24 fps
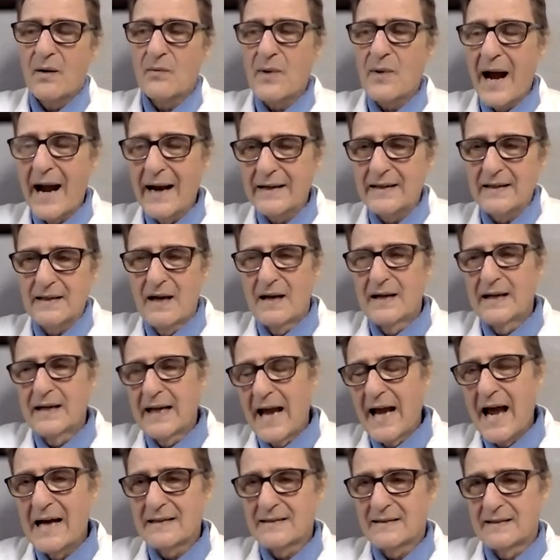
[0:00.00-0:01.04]

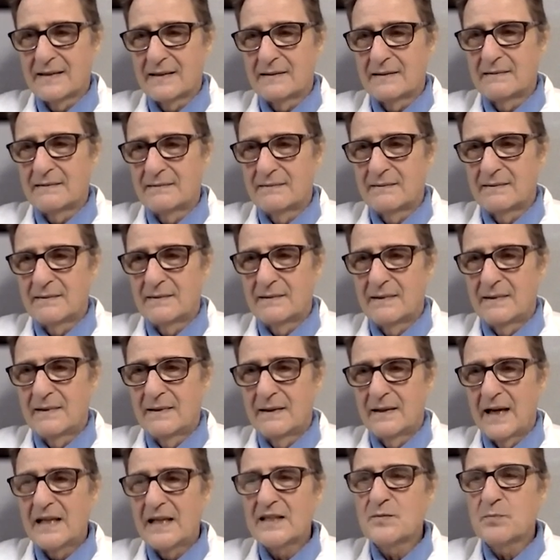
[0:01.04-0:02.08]
Arachidonic acid
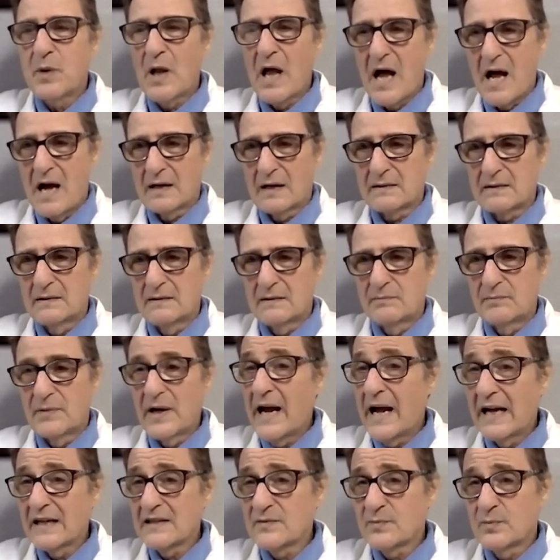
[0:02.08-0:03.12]
is blocked
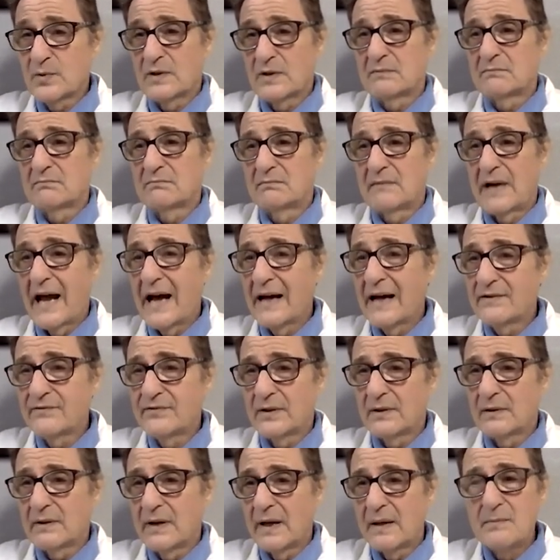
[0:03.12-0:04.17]
by aspirin,
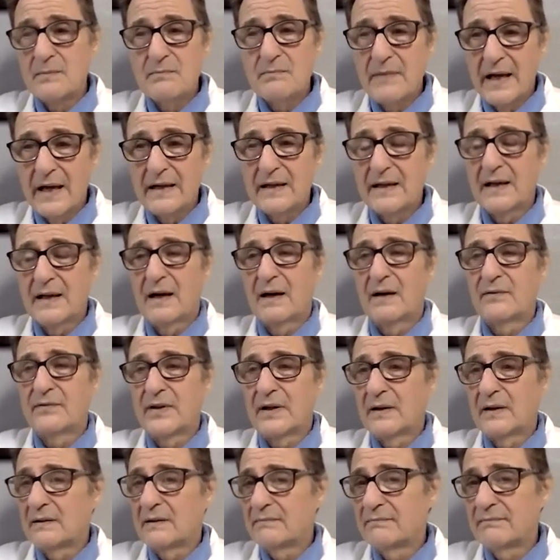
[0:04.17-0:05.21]
Advil, and many of
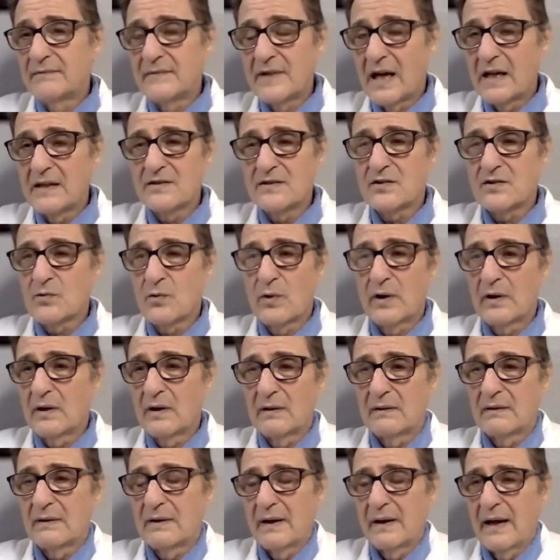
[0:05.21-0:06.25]
the
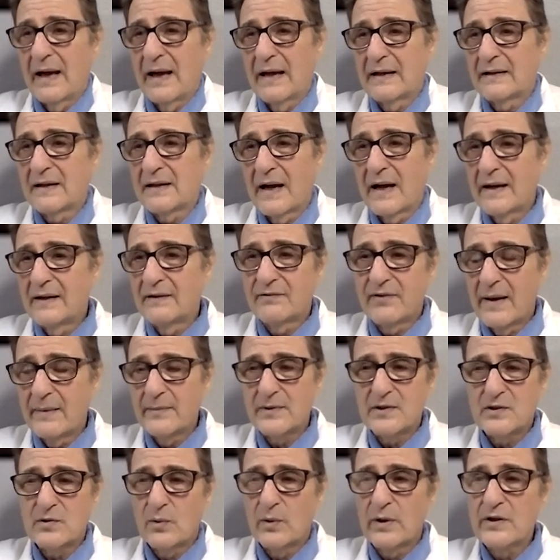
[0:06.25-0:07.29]
nonsteroidal
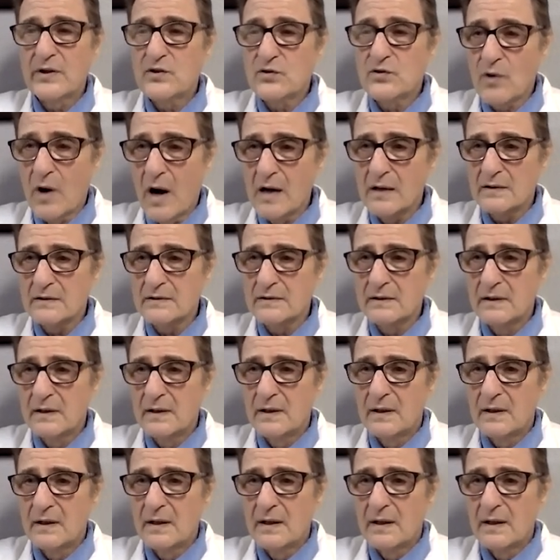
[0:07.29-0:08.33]
anti-inflammatory drugs.
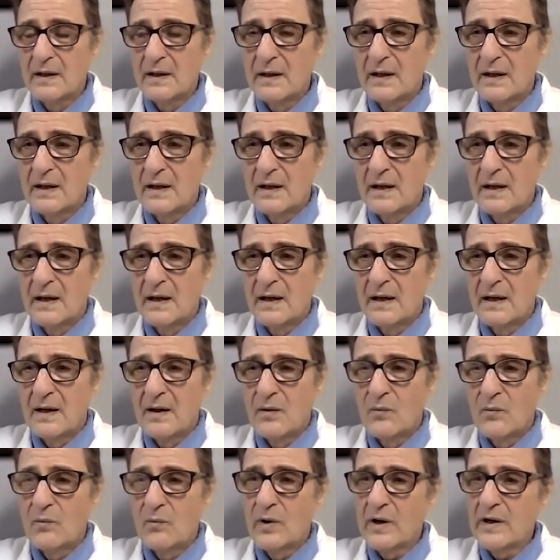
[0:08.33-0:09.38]

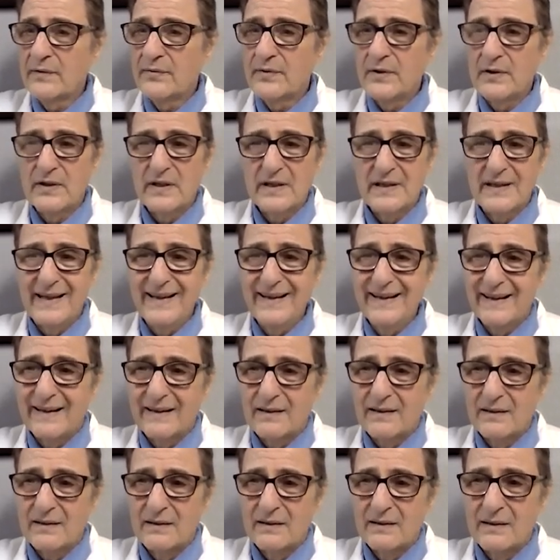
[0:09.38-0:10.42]
What if you didn't eat
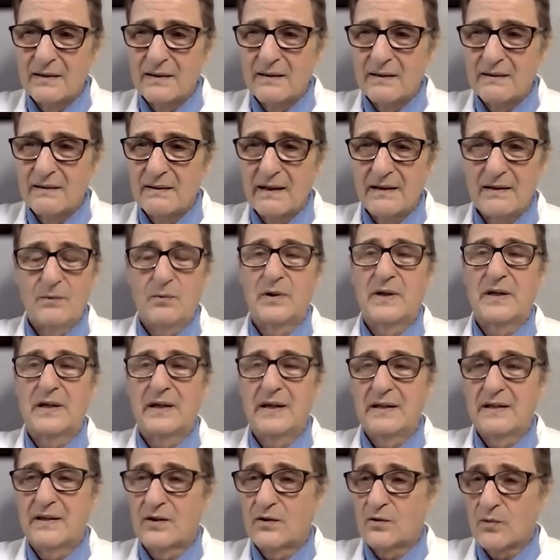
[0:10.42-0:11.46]
it? Then you wouldn't
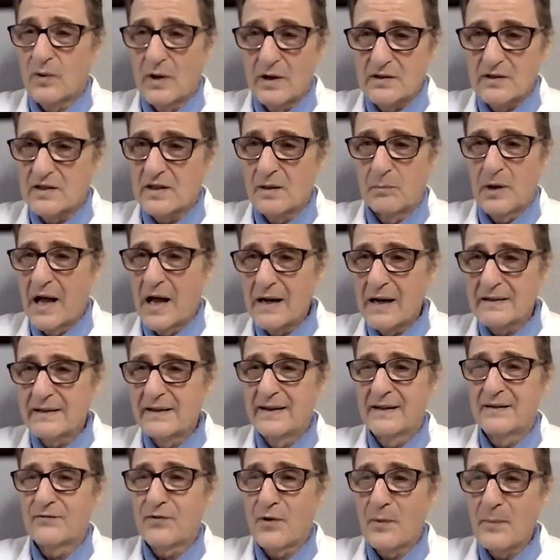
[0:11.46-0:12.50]
need the drugs to block
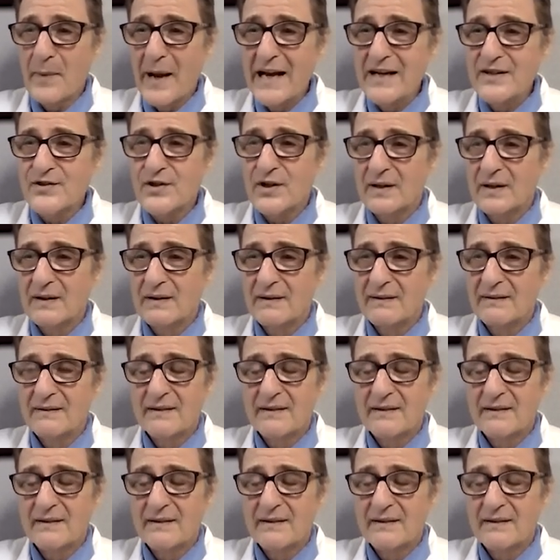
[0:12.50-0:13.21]
the inflammation.